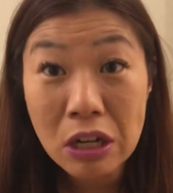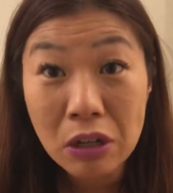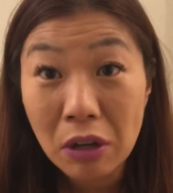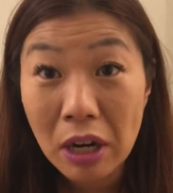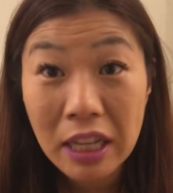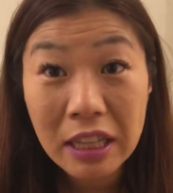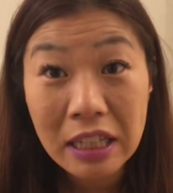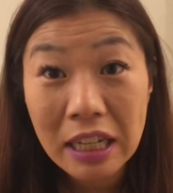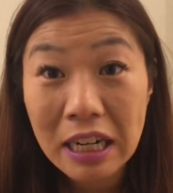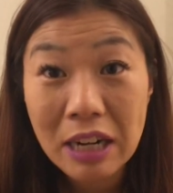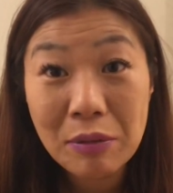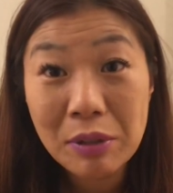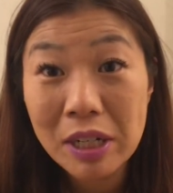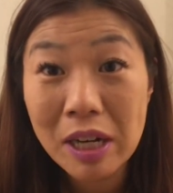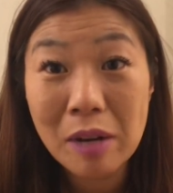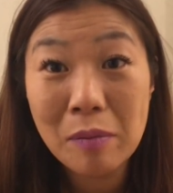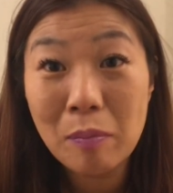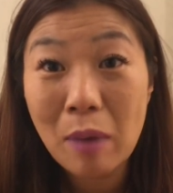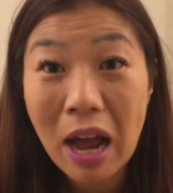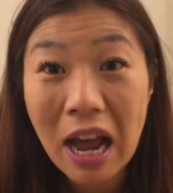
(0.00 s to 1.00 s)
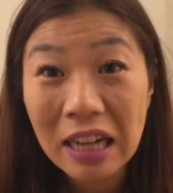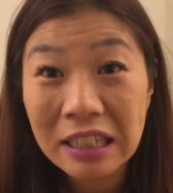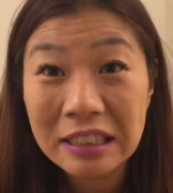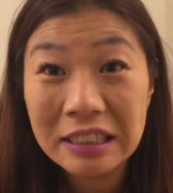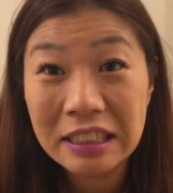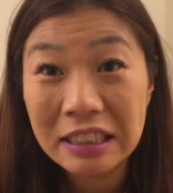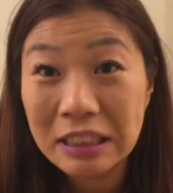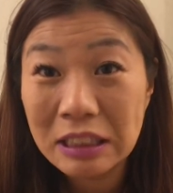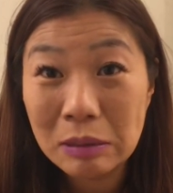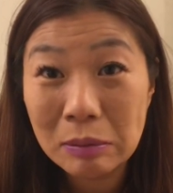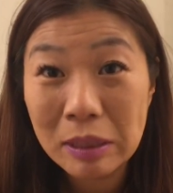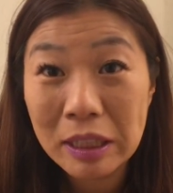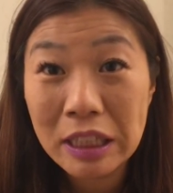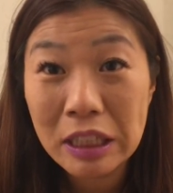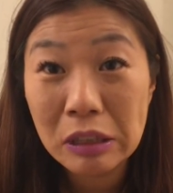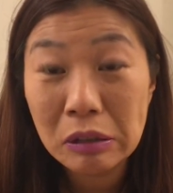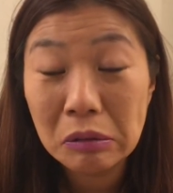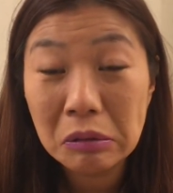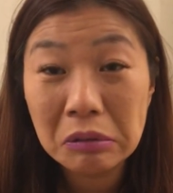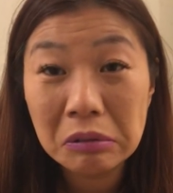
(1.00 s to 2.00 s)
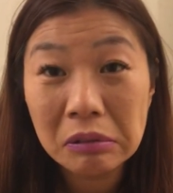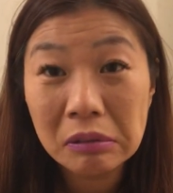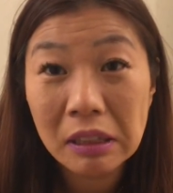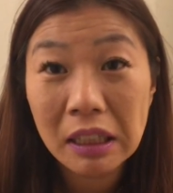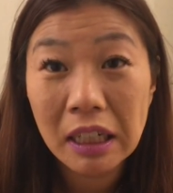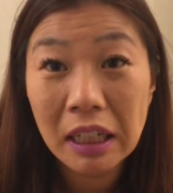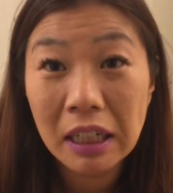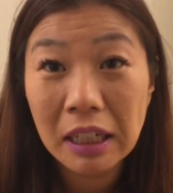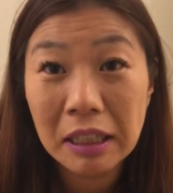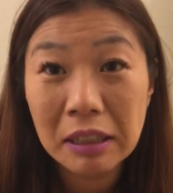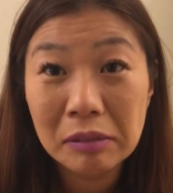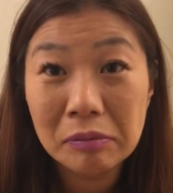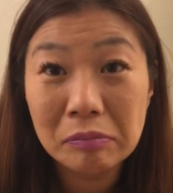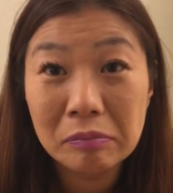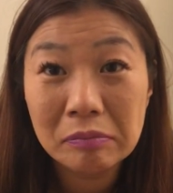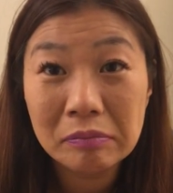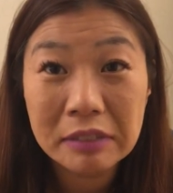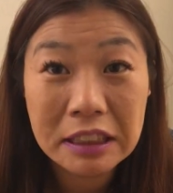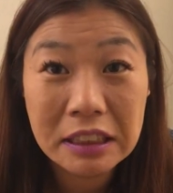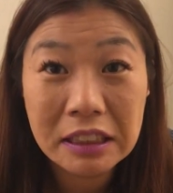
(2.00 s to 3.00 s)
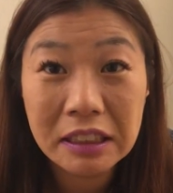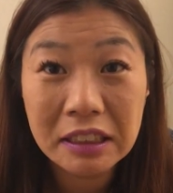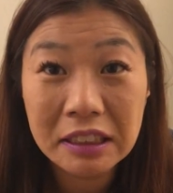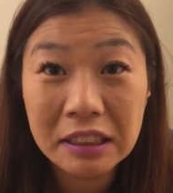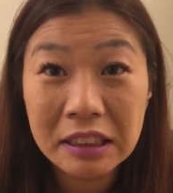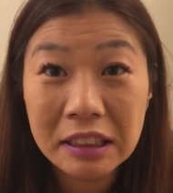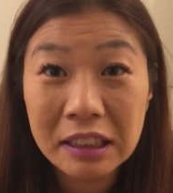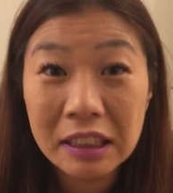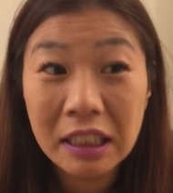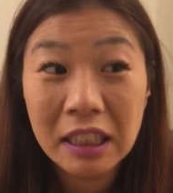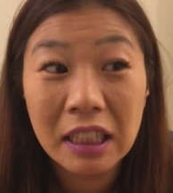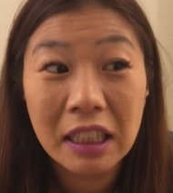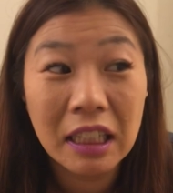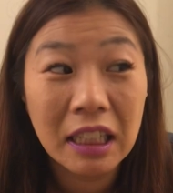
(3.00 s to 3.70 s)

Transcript: I thought I would unbox this with you. This is